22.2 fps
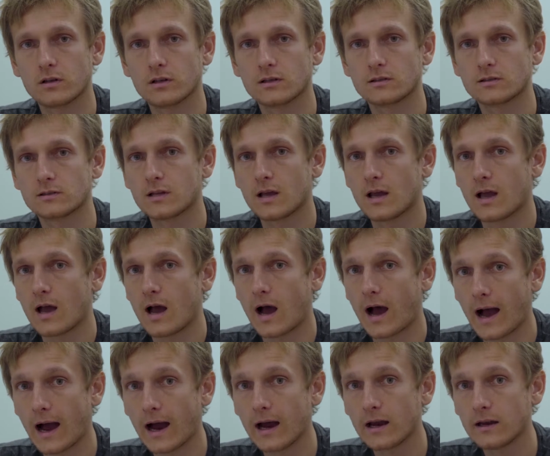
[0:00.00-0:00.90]
It's
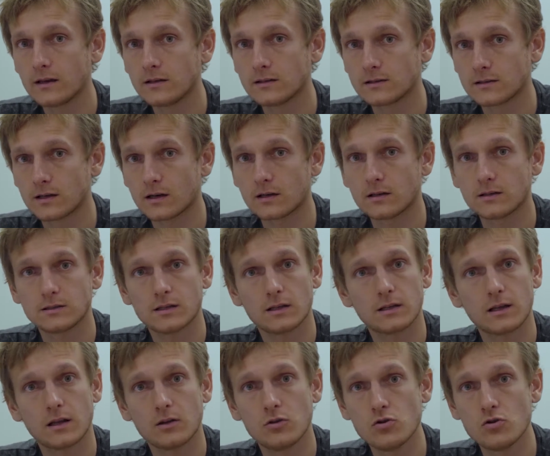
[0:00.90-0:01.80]
I deciding
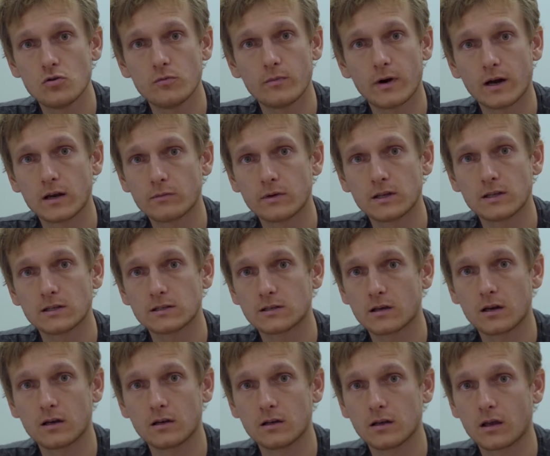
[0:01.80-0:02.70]
that, and you might be
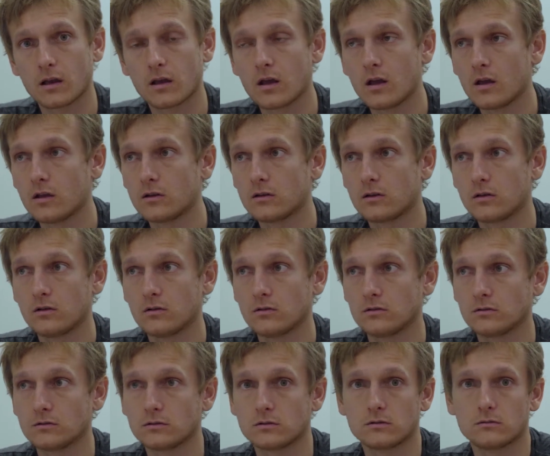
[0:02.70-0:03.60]
deciding to
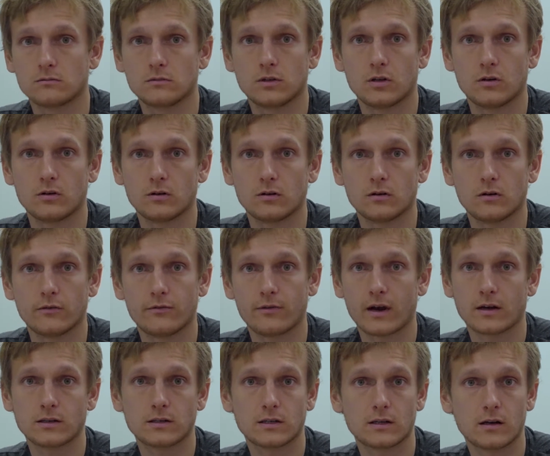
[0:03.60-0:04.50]
use, a
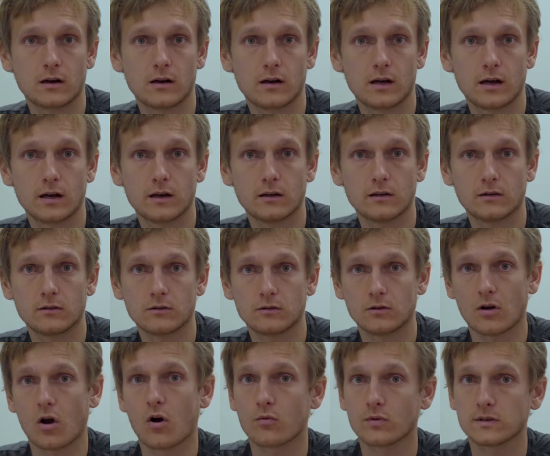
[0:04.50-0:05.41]
vertical line and a
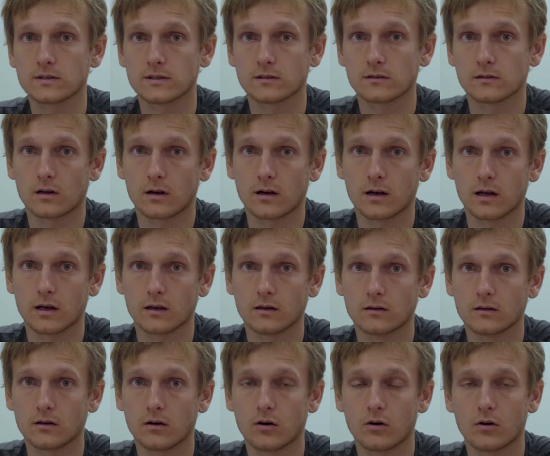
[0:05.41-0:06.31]
horizontal line,
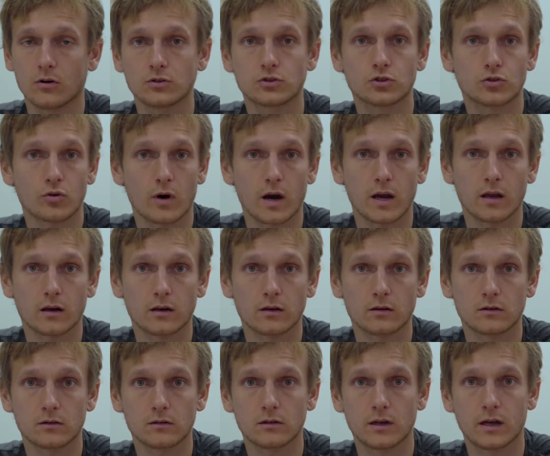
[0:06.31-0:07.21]
or a
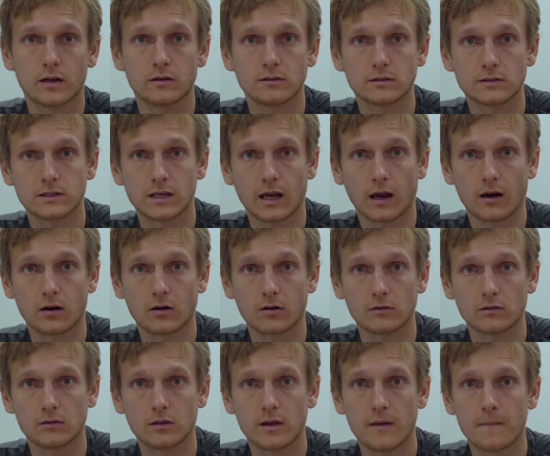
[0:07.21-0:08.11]
triangle and a
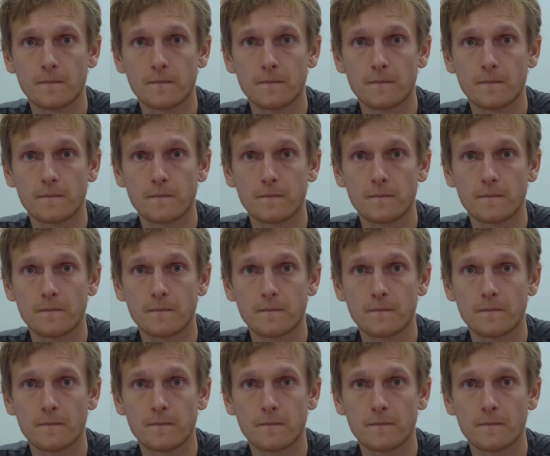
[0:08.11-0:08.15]
circle.